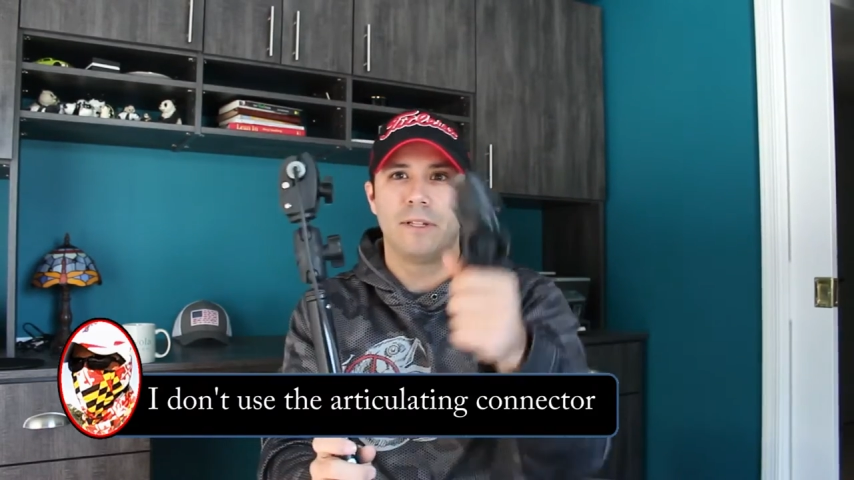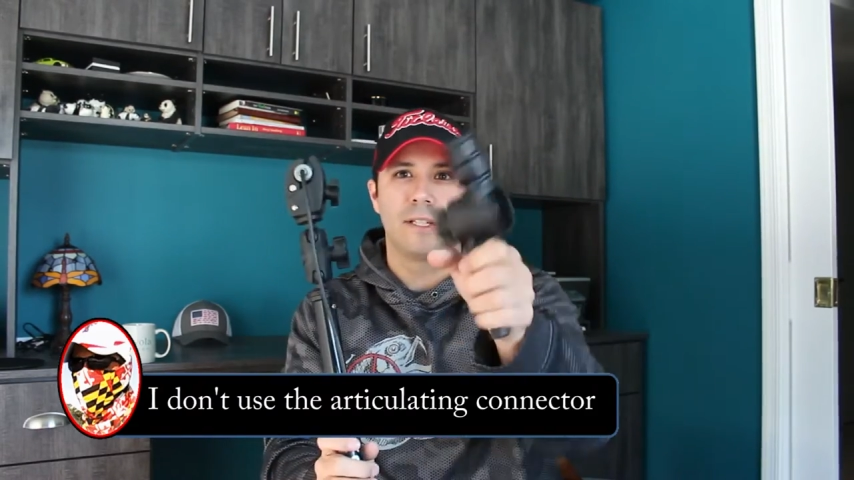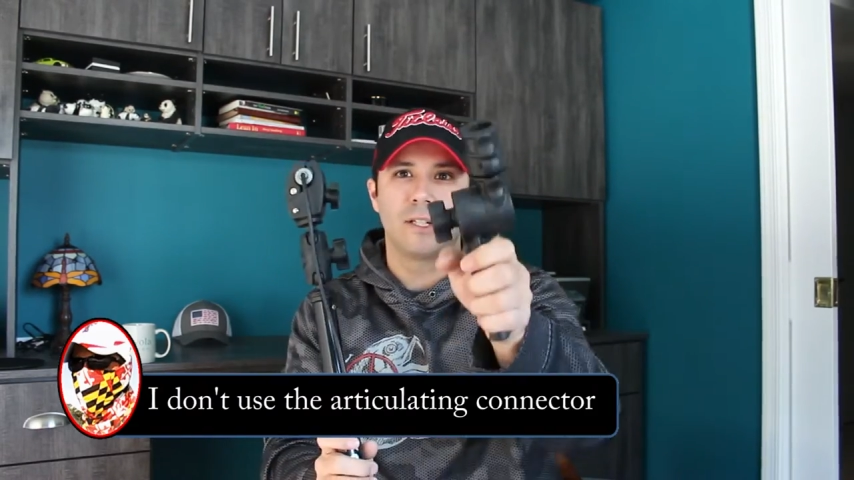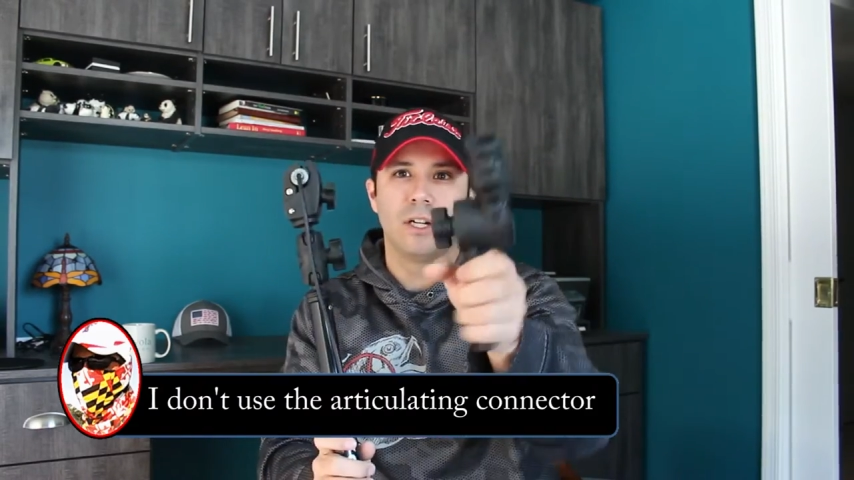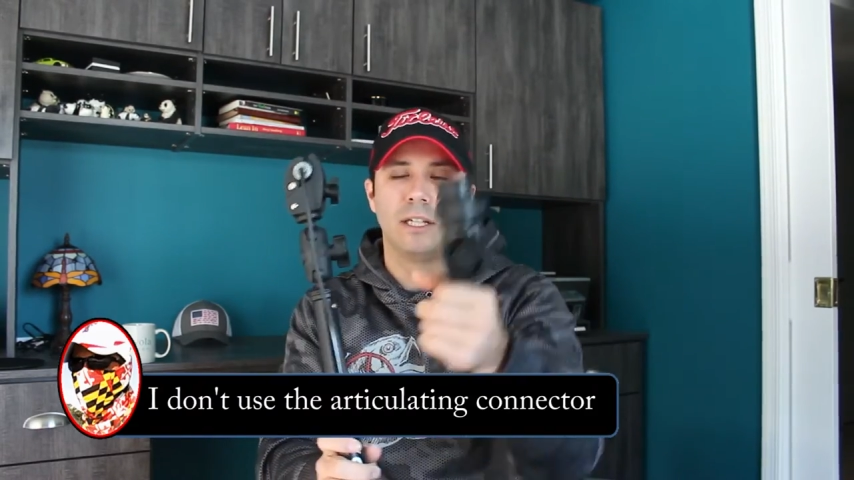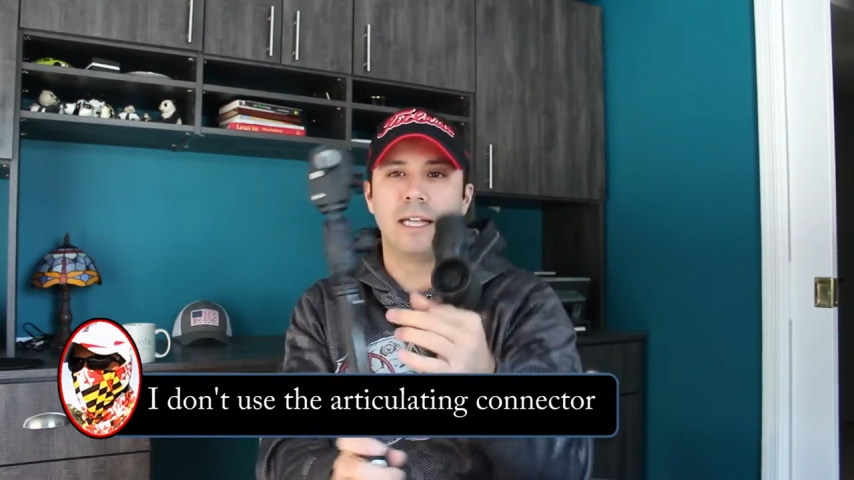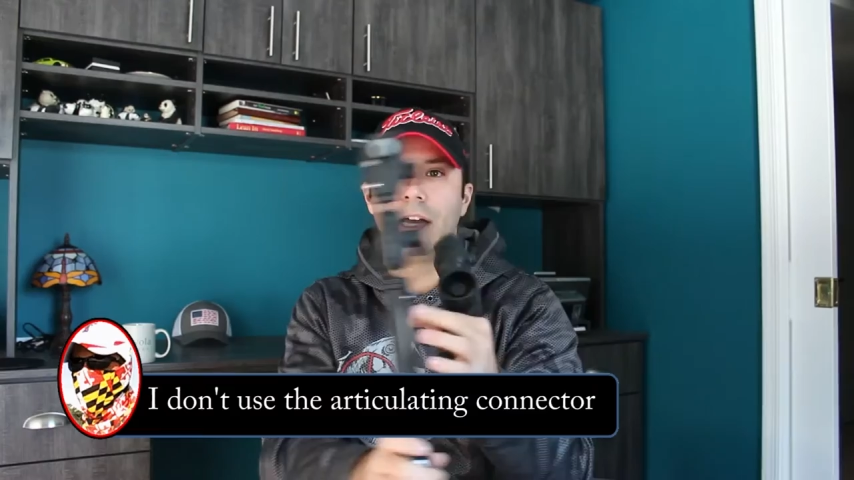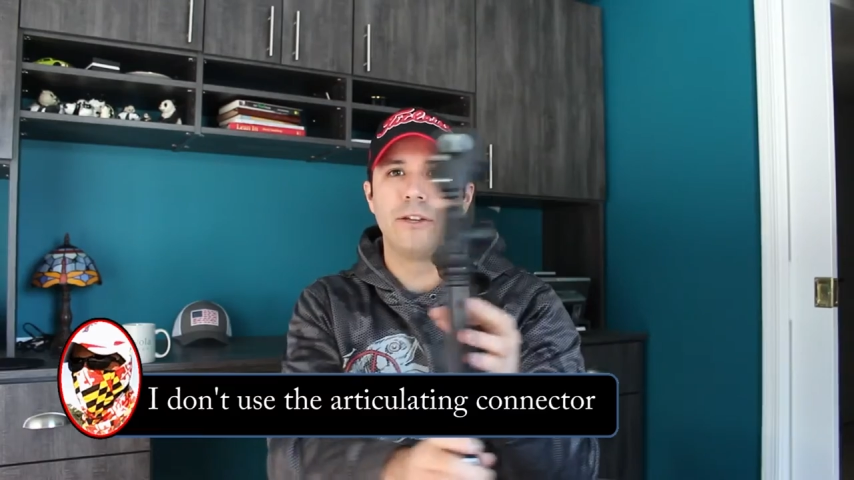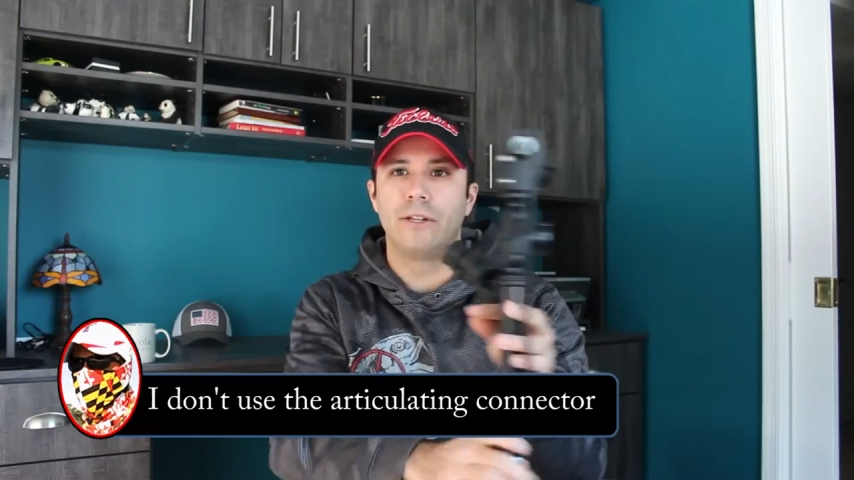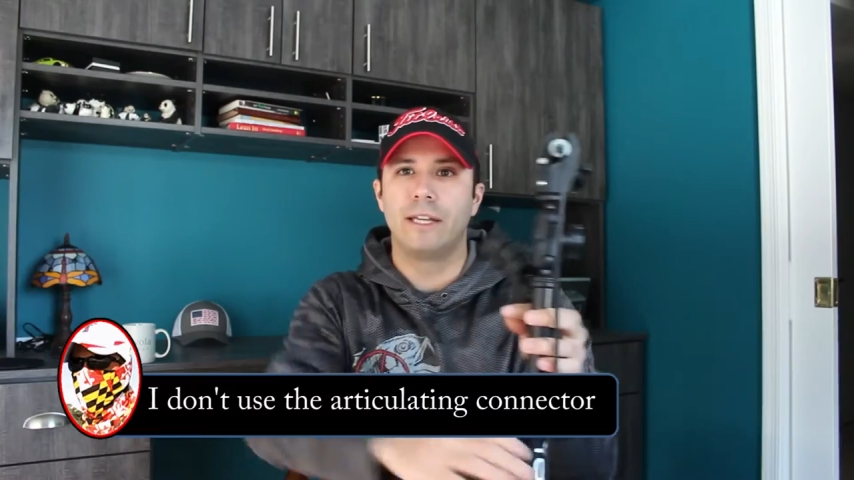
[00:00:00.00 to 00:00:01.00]
this is going to
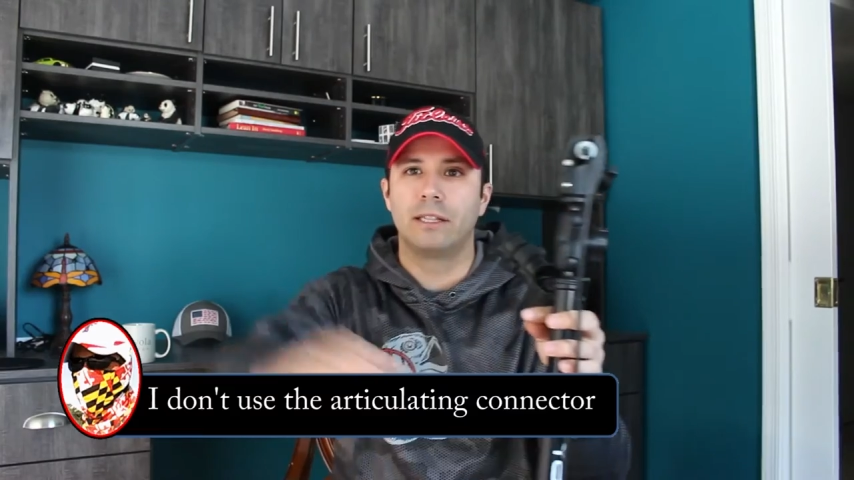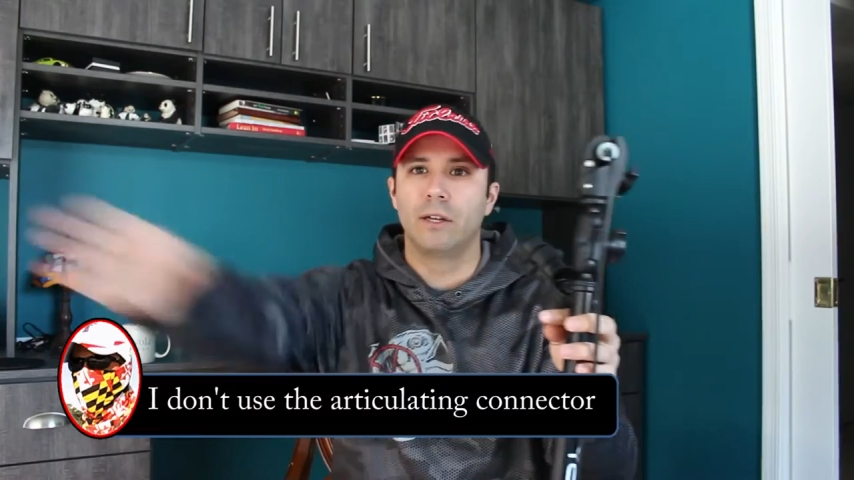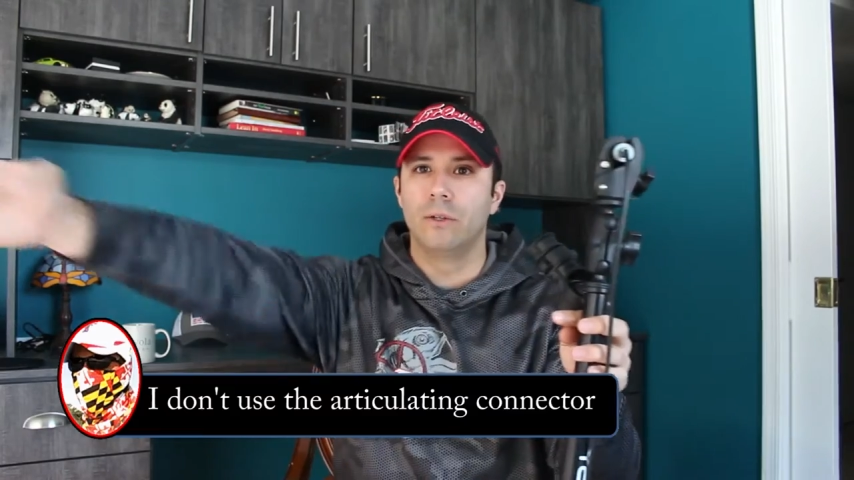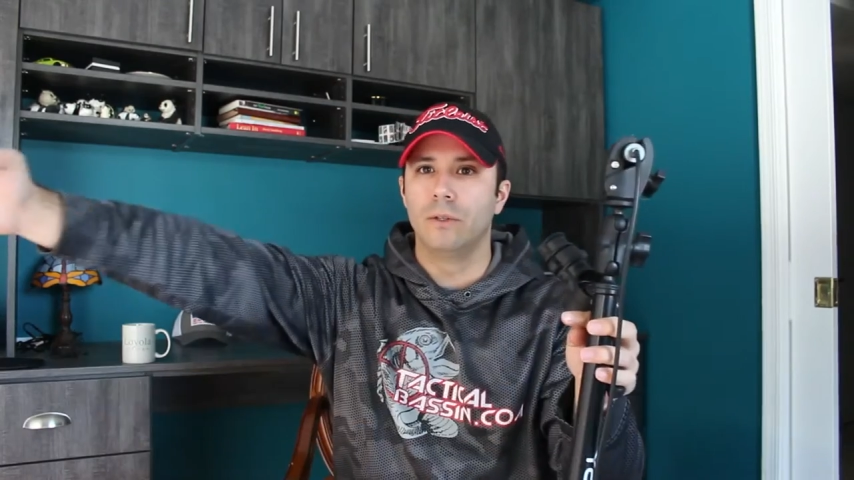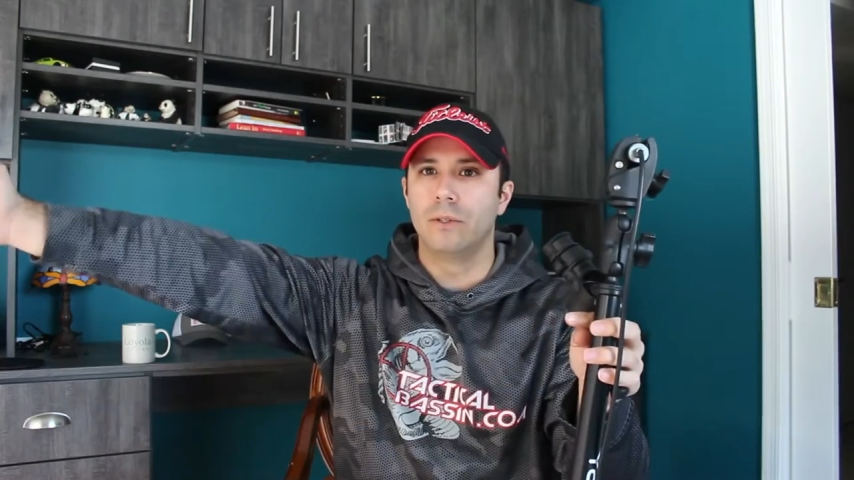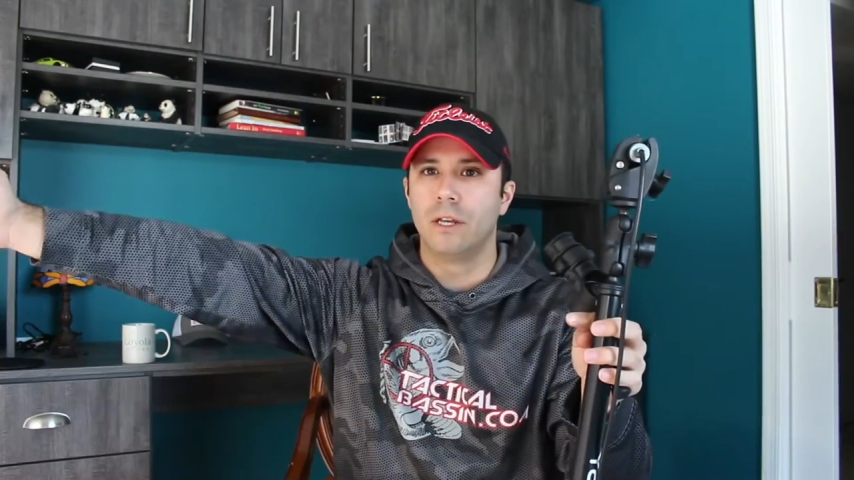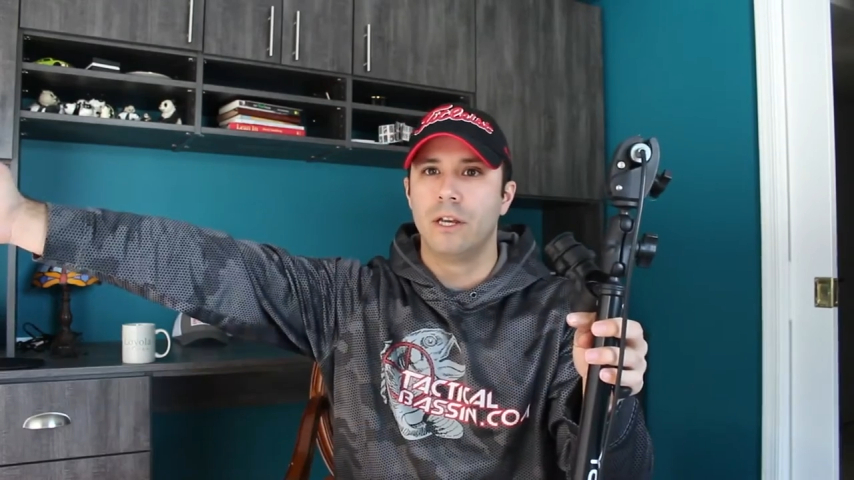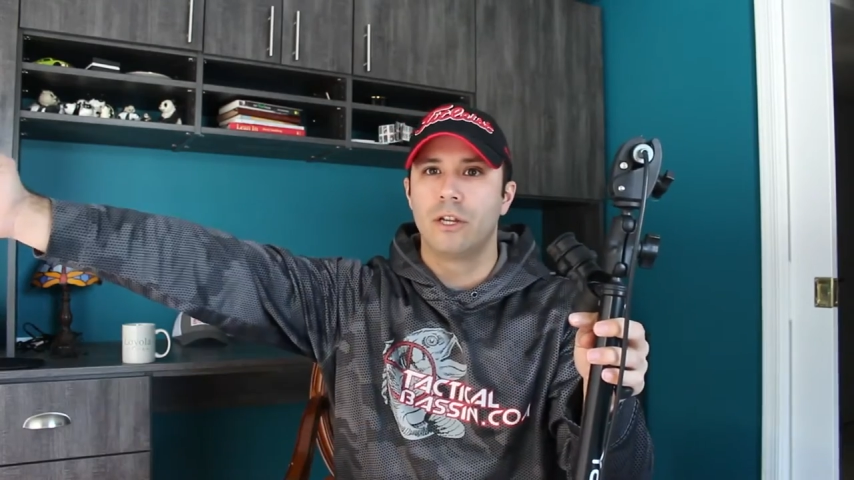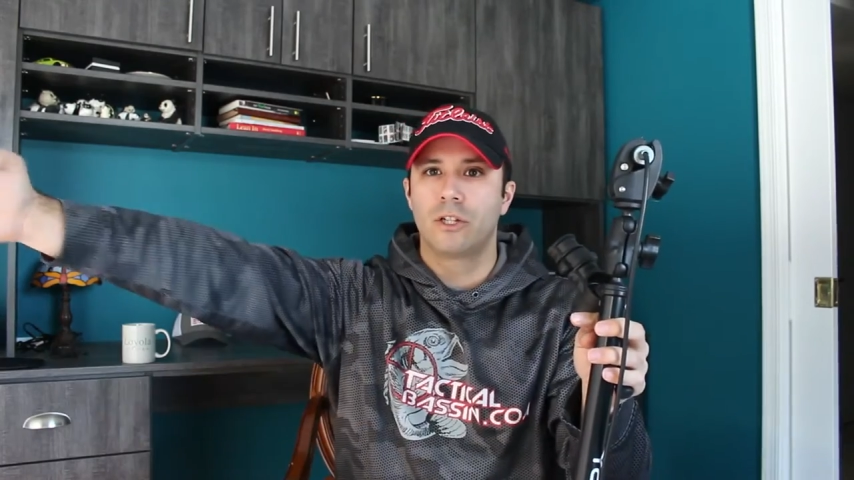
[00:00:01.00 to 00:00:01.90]
allow you to get those